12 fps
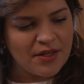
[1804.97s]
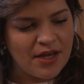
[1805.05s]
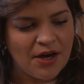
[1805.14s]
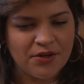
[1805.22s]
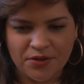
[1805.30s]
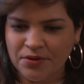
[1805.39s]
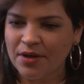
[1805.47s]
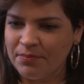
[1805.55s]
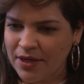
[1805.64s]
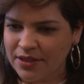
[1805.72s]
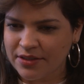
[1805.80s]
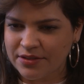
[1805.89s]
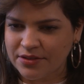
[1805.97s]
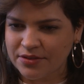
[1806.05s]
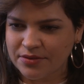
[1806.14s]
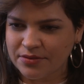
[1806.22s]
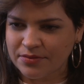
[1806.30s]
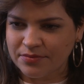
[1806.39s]
how do you get back
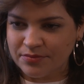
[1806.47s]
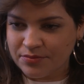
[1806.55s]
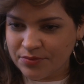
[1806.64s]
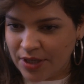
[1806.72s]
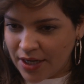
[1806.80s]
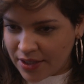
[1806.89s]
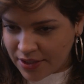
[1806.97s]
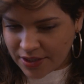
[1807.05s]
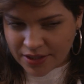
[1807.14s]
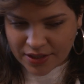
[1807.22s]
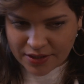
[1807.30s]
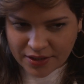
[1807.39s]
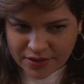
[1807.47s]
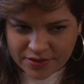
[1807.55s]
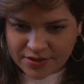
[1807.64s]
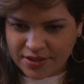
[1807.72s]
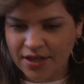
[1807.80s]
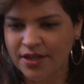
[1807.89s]
into reality and like
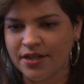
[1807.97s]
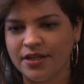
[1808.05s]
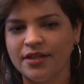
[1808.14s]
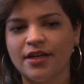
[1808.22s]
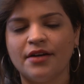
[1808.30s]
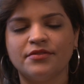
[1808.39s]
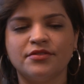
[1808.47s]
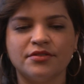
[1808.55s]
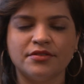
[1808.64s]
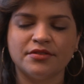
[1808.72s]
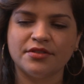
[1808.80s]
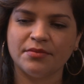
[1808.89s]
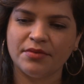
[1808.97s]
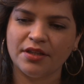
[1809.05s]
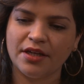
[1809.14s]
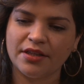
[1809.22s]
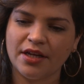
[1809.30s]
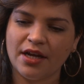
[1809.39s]
society after something
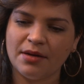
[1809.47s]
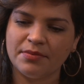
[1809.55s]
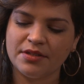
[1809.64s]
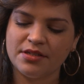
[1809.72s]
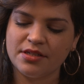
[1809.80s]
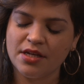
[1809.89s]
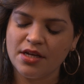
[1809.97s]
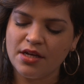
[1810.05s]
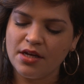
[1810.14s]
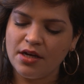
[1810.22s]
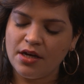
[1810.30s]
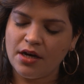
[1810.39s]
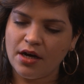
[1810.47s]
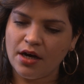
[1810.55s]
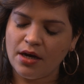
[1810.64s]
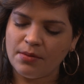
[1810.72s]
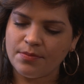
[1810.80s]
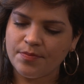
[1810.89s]
like that happens.
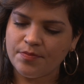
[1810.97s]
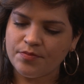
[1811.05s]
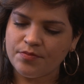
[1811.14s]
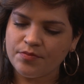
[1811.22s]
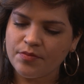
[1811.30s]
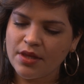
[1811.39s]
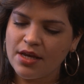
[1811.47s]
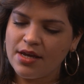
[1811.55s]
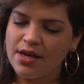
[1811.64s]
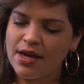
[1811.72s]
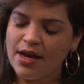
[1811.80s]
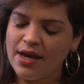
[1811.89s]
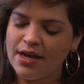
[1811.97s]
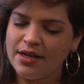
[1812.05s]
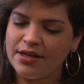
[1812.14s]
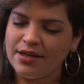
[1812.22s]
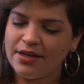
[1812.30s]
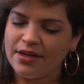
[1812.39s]
And
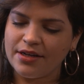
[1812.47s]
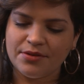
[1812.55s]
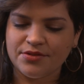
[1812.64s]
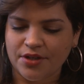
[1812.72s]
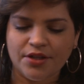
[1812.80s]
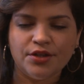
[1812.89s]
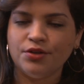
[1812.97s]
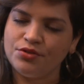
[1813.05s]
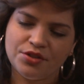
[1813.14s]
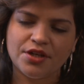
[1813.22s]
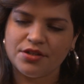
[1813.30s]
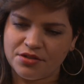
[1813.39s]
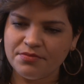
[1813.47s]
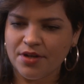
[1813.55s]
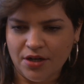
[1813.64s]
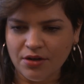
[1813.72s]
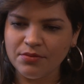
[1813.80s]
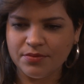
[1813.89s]
he was like, you should get some
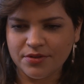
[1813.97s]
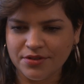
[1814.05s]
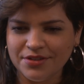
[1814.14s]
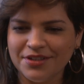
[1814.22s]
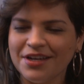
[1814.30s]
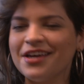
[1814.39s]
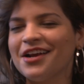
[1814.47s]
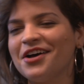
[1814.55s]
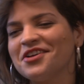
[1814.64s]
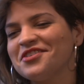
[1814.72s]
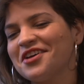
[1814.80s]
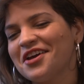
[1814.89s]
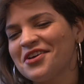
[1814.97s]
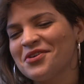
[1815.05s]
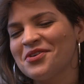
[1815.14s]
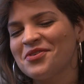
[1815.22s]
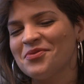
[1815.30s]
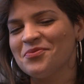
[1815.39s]
help. And I was like,
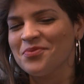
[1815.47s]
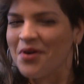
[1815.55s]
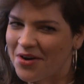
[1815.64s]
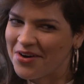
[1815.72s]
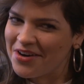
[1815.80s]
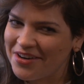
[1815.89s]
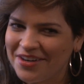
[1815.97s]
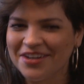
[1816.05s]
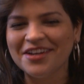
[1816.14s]
all right.